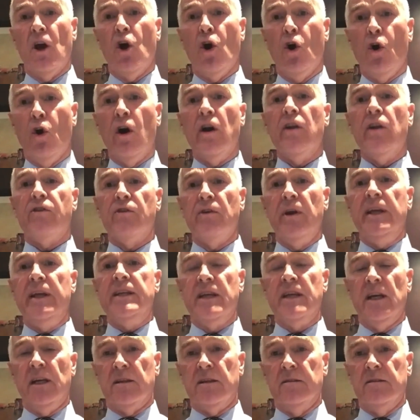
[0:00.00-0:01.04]
Her three
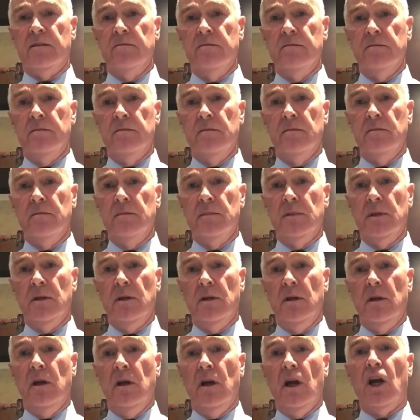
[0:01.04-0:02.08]
children
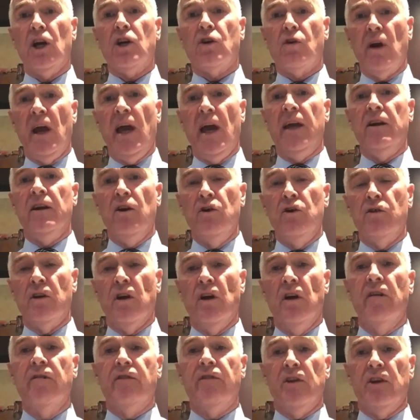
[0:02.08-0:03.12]
are crying out
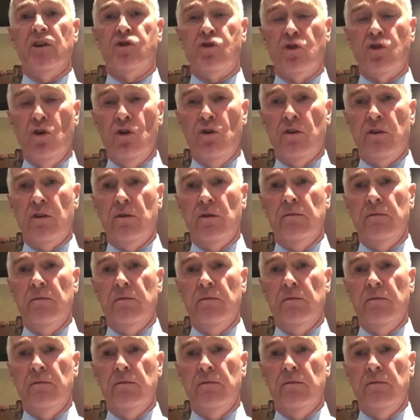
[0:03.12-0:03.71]
for the truth.